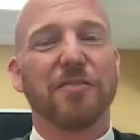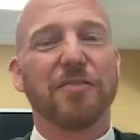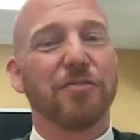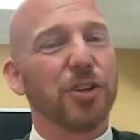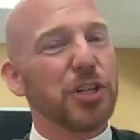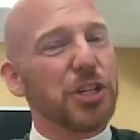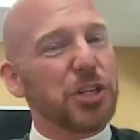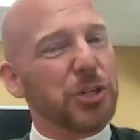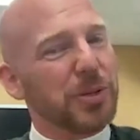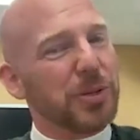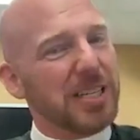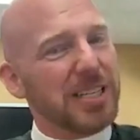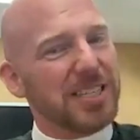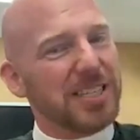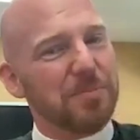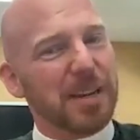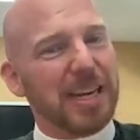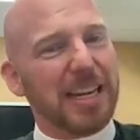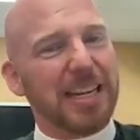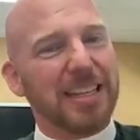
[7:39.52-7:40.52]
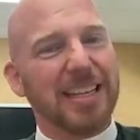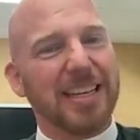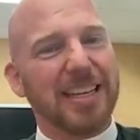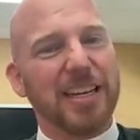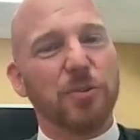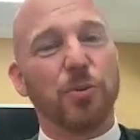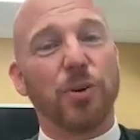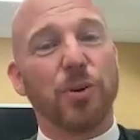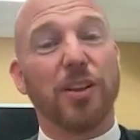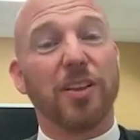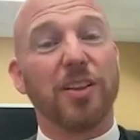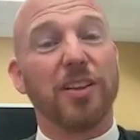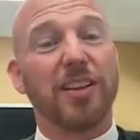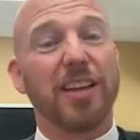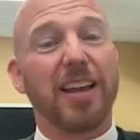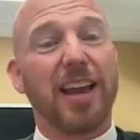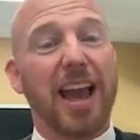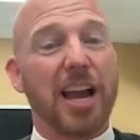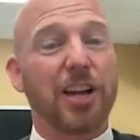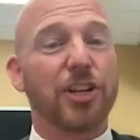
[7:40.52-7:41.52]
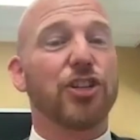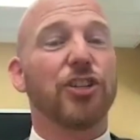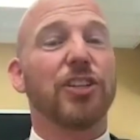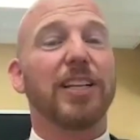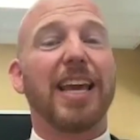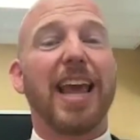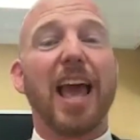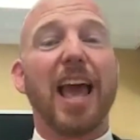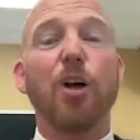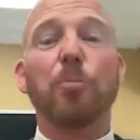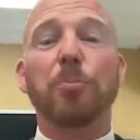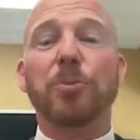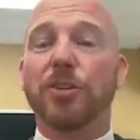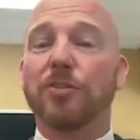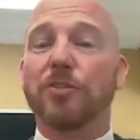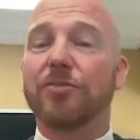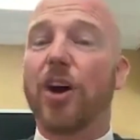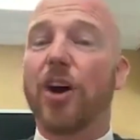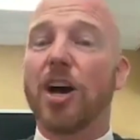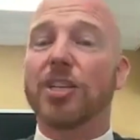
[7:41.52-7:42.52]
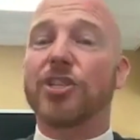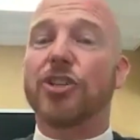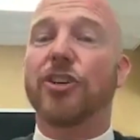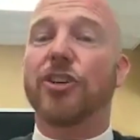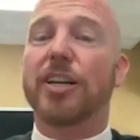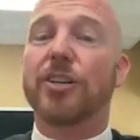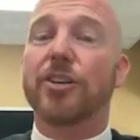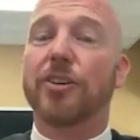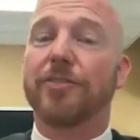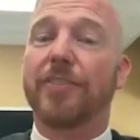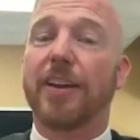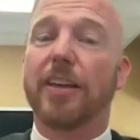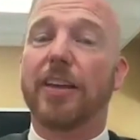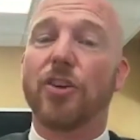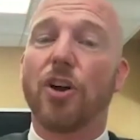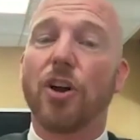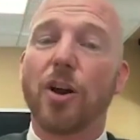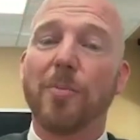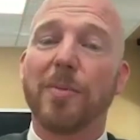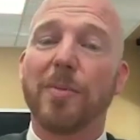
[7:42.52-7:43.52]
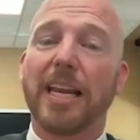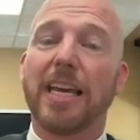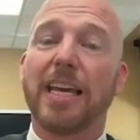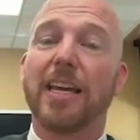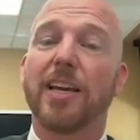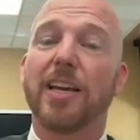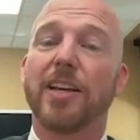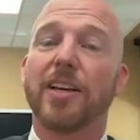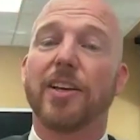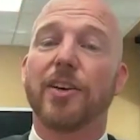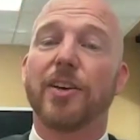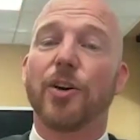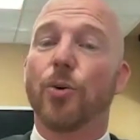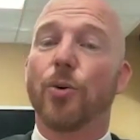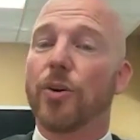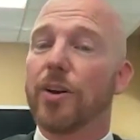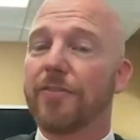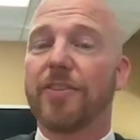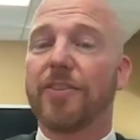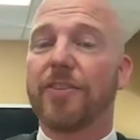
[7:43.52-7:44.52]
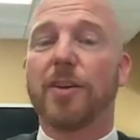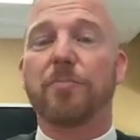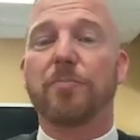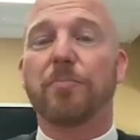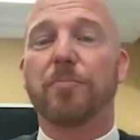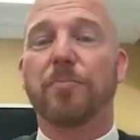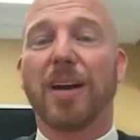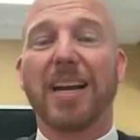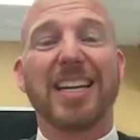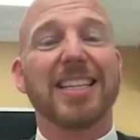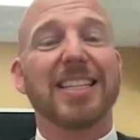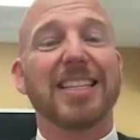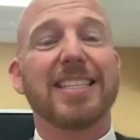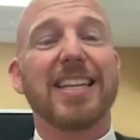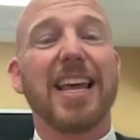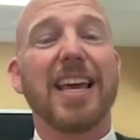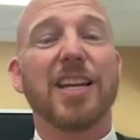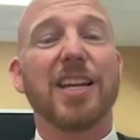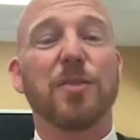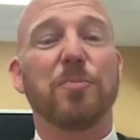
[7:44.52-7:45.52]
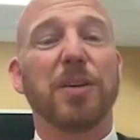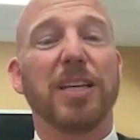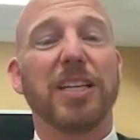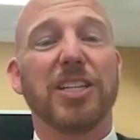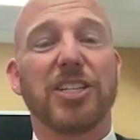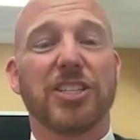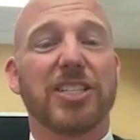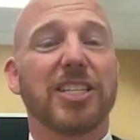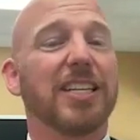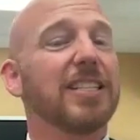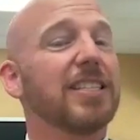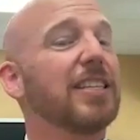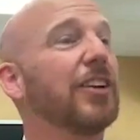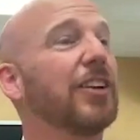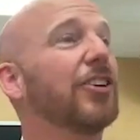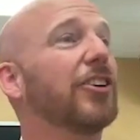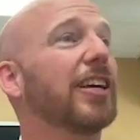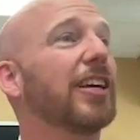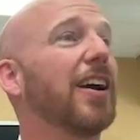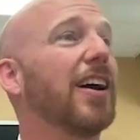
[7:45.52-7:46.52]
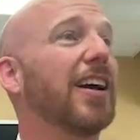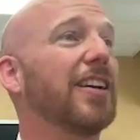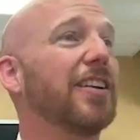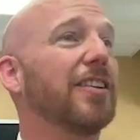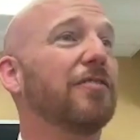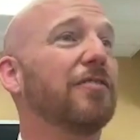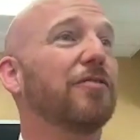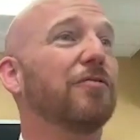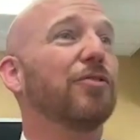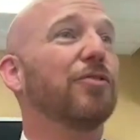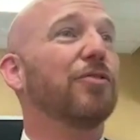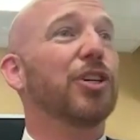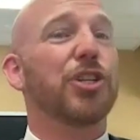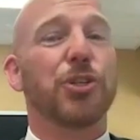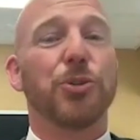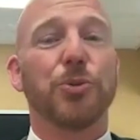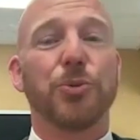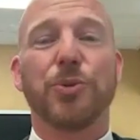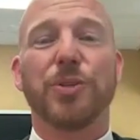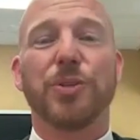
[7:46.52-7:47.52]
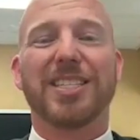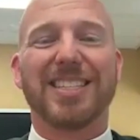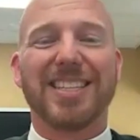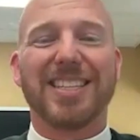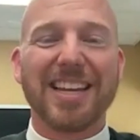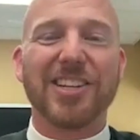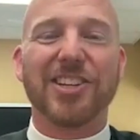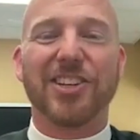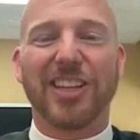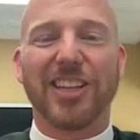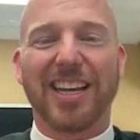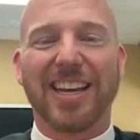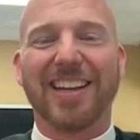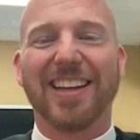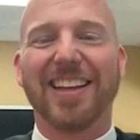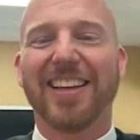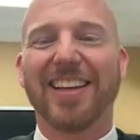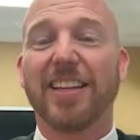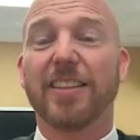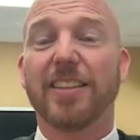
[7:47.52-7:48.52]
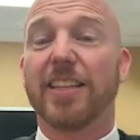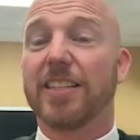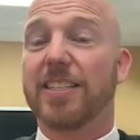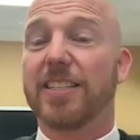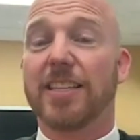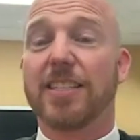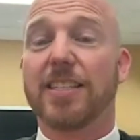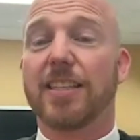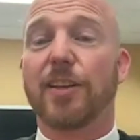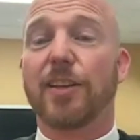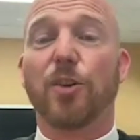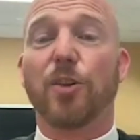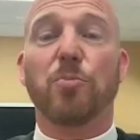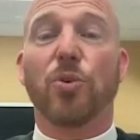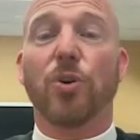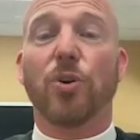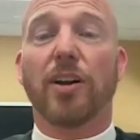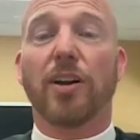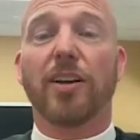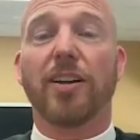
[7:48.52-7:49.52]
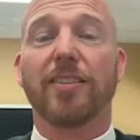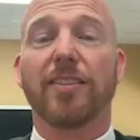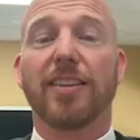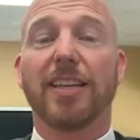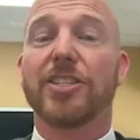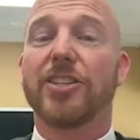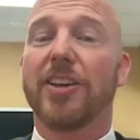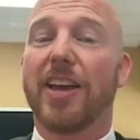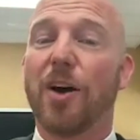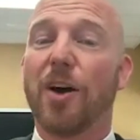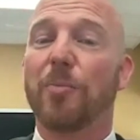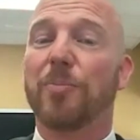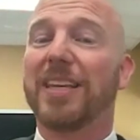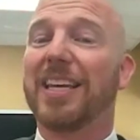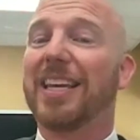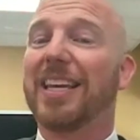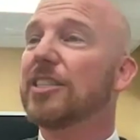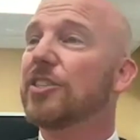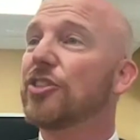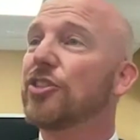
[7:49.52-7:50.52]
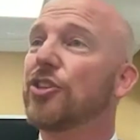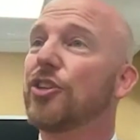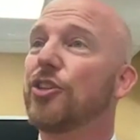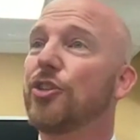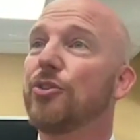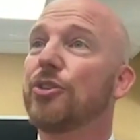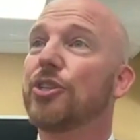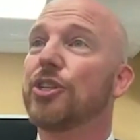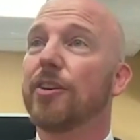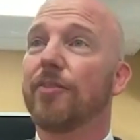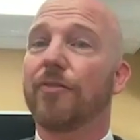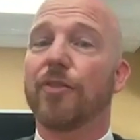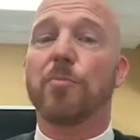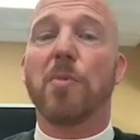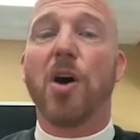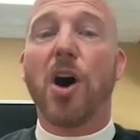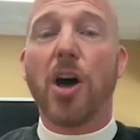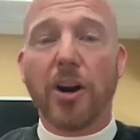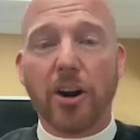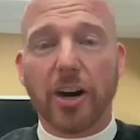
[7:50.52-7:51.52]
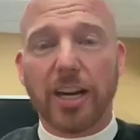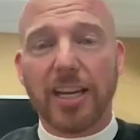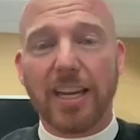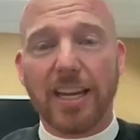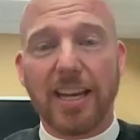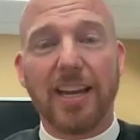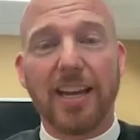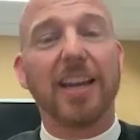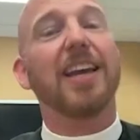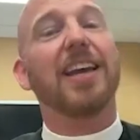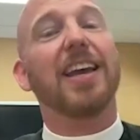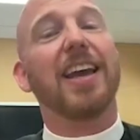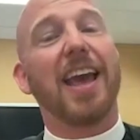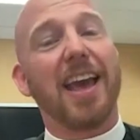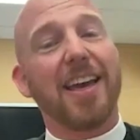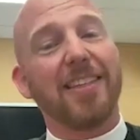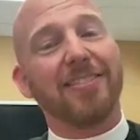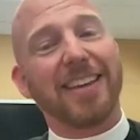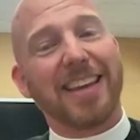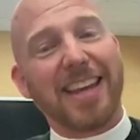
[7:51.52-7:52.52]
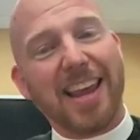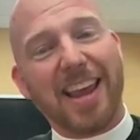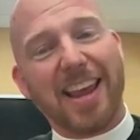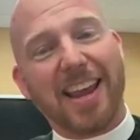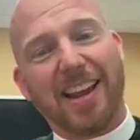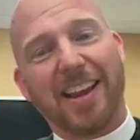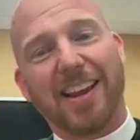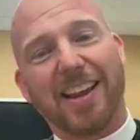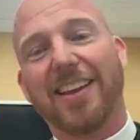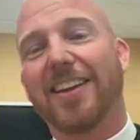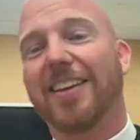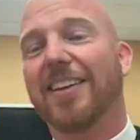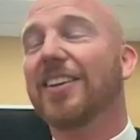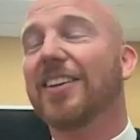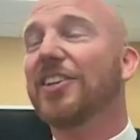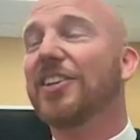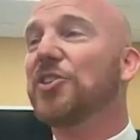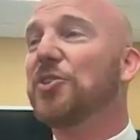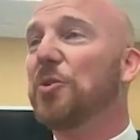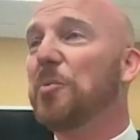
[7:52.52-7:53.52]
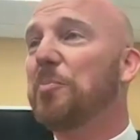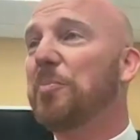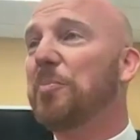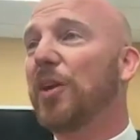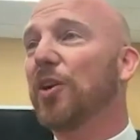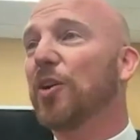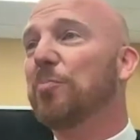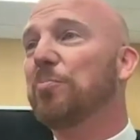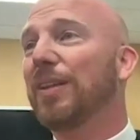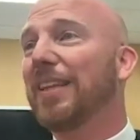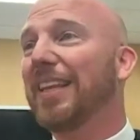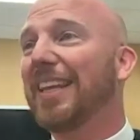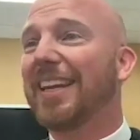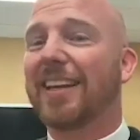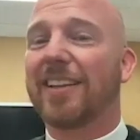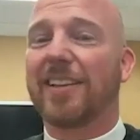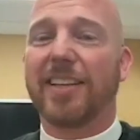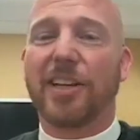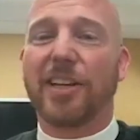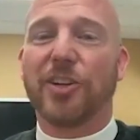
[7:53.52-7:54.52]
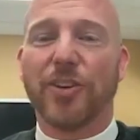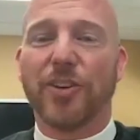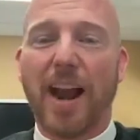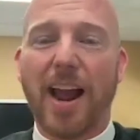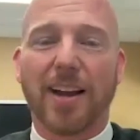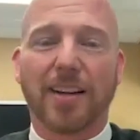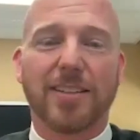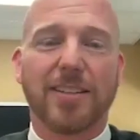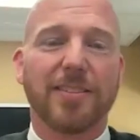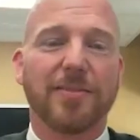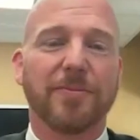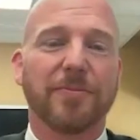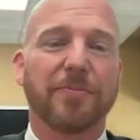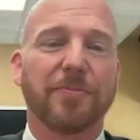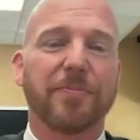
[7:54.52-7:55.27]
virtuous, meaning that it will actually help to foster interfaith harmony, or if it might instead be just considered a kind of virtue signaling that does little more than to help the institution of the monarchy and the king to appear politically correct.